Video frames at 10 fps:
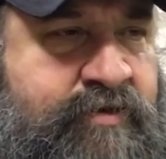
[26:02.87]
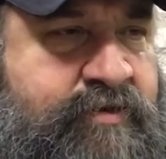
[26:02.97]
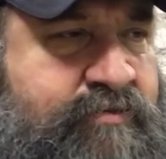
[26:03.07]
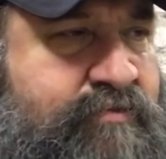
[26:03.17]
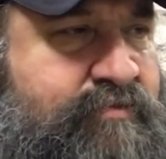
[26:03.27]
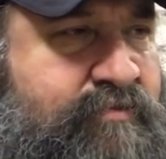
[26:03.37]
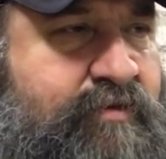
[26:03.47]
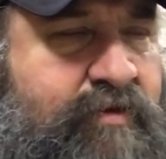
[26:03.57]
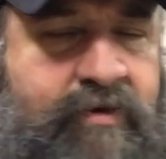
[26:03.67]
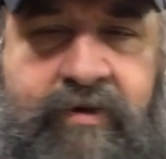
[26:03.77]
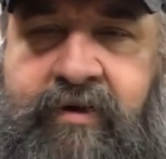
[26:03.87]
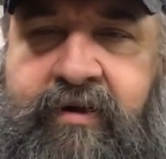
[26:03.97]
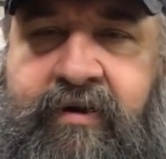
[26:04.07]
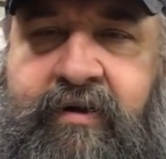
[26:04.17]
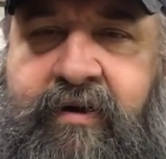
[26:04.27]
They
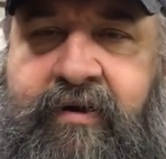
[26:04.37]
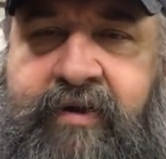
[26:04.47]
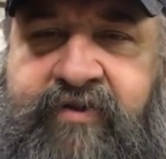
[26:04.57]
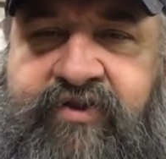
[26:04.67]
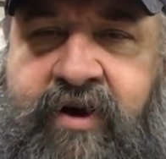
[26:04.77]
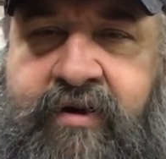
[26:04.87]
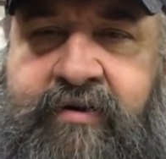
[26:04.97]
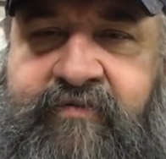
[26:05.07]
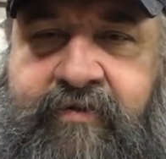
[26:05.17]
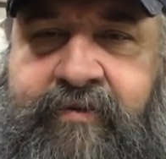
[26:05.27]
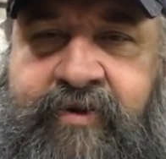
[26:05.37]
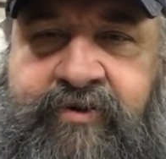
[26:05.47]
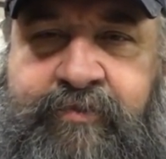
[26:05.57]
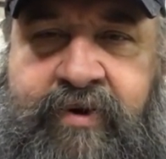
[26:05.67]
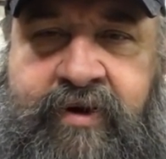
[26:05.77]
they suck for the
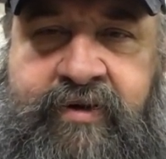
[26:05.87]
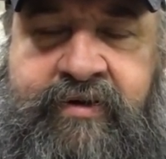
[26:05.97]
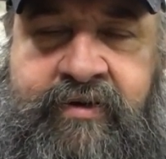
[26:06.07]
most part,